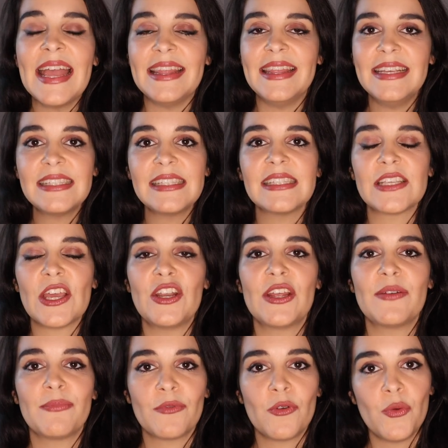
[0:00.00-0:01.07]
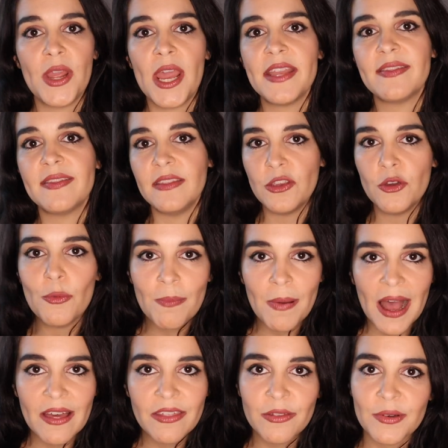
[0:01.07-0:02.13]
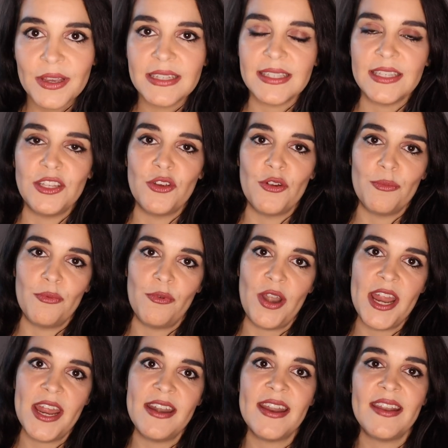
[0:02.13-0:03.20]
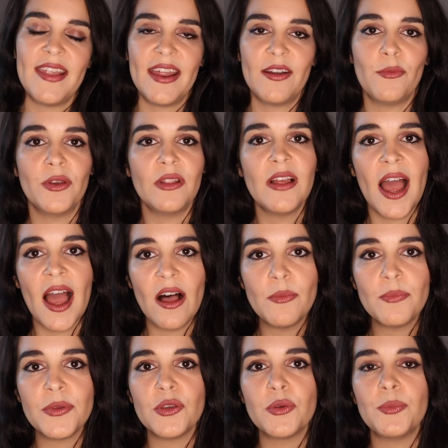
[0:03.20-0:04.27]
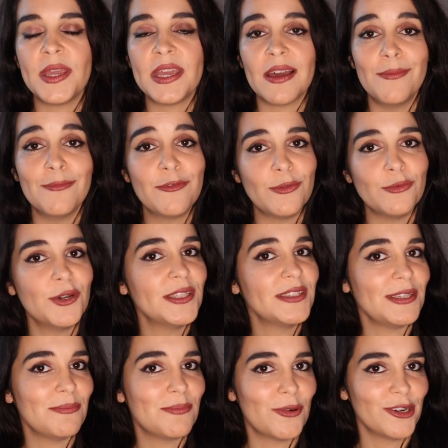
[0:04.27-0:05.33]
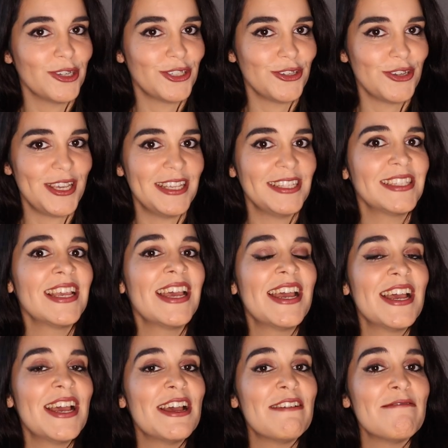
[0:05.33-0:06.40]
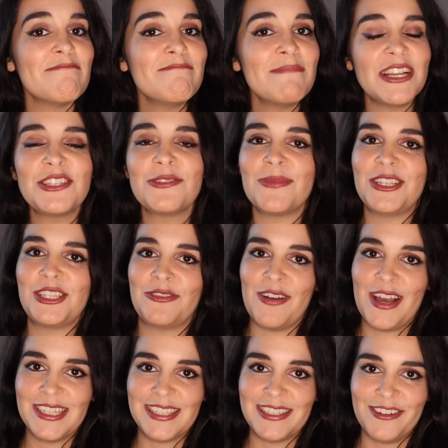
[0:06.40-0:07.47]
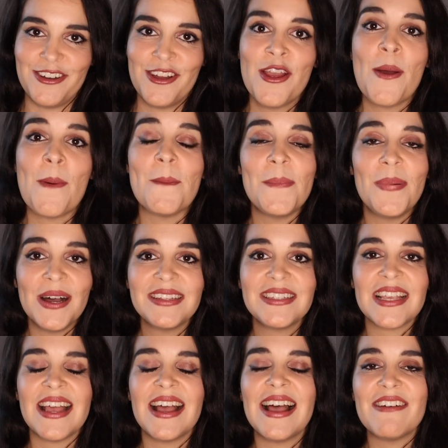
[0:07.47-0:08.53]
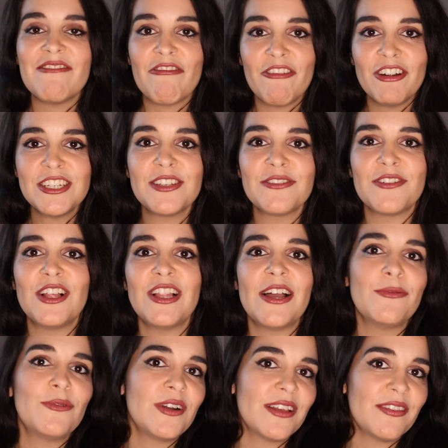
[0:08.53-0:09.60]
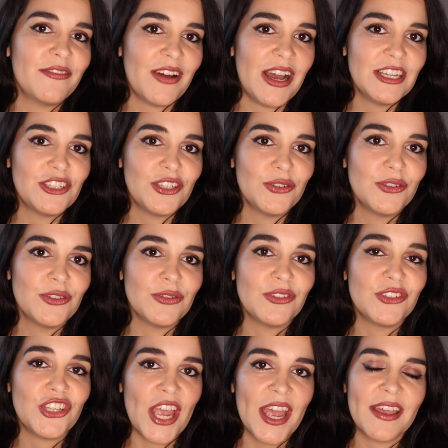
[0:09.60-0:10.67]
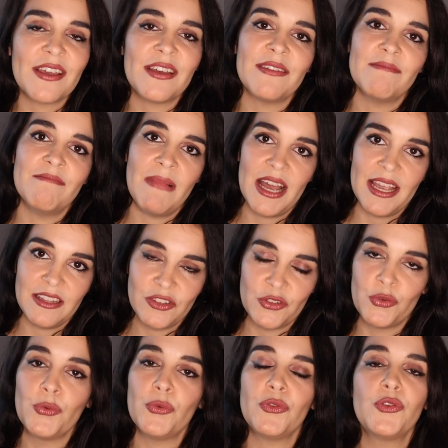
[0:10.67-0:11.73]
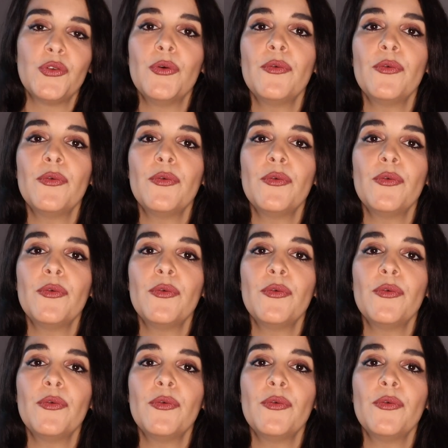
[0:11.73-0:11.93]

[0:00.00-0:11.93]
this is gonna create new pathways in your brain that will help you become fluent in Portuguese much, much faster. But First of all, I would advise you to check my two